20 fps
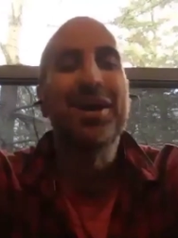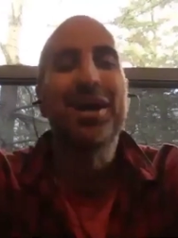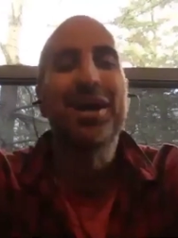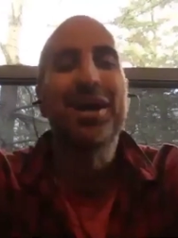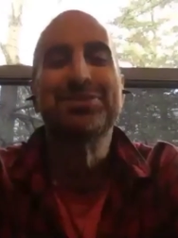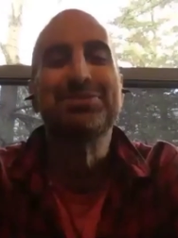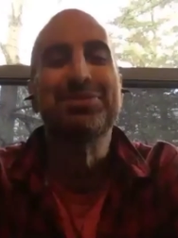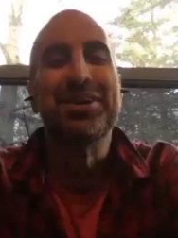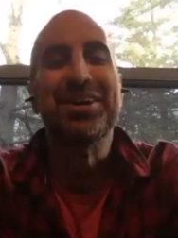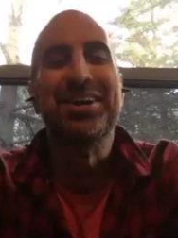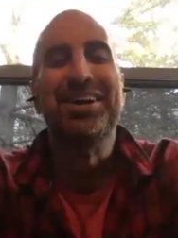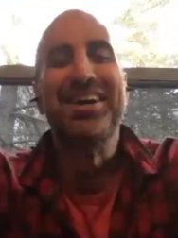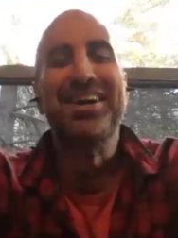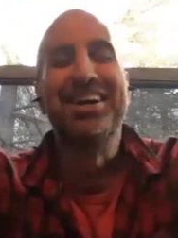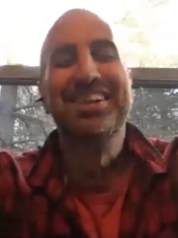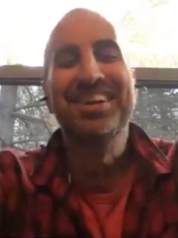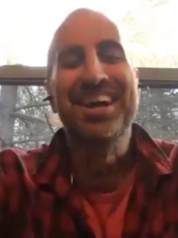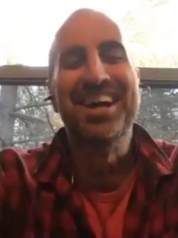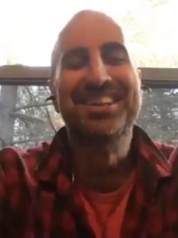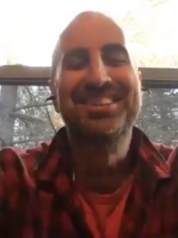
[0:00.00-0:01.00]
me at all,
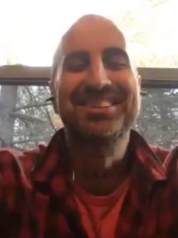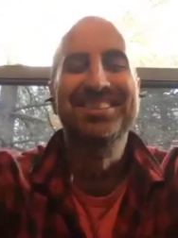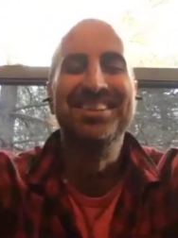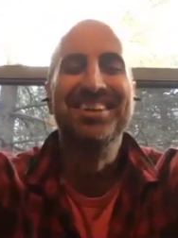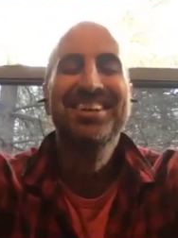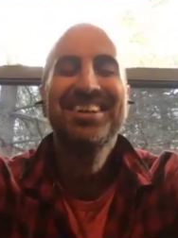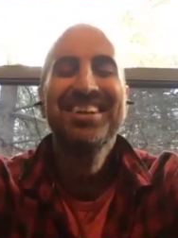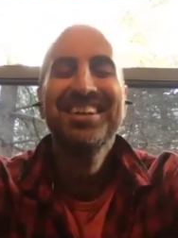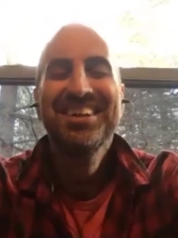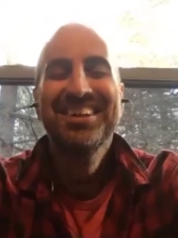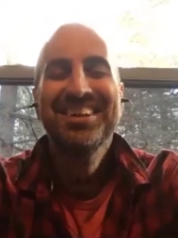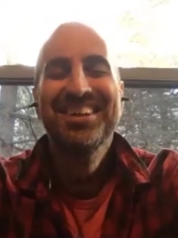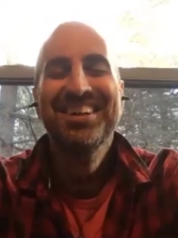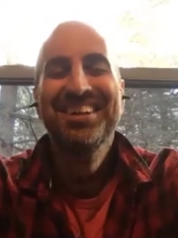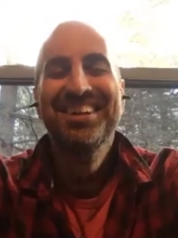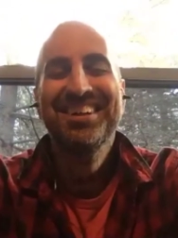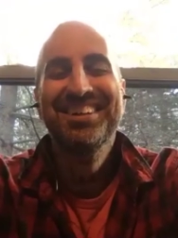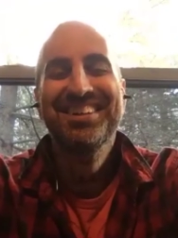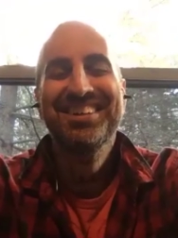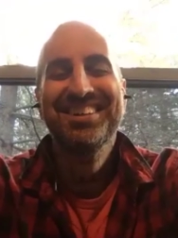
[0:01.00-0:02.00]
actually.
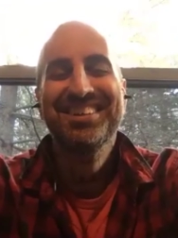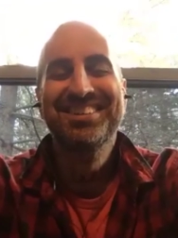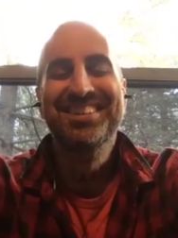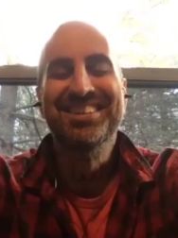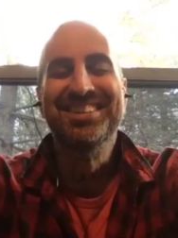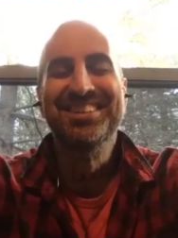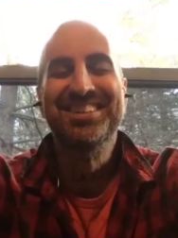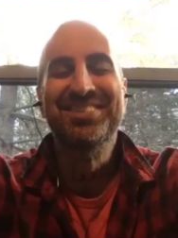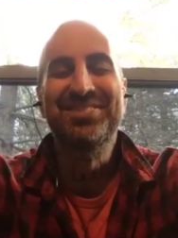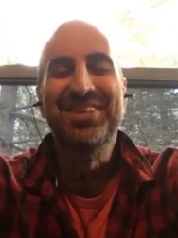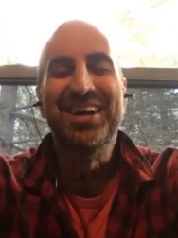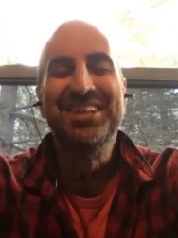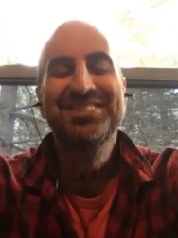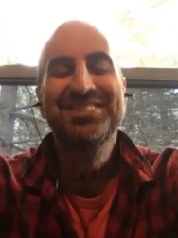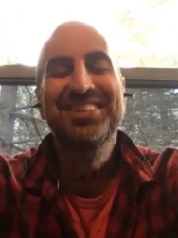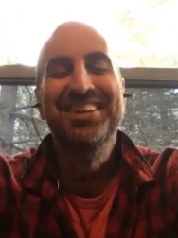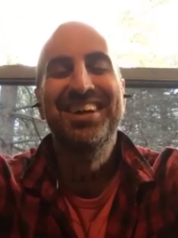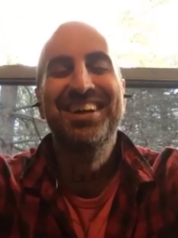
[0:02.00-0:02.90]
Doesn't surprise me at all.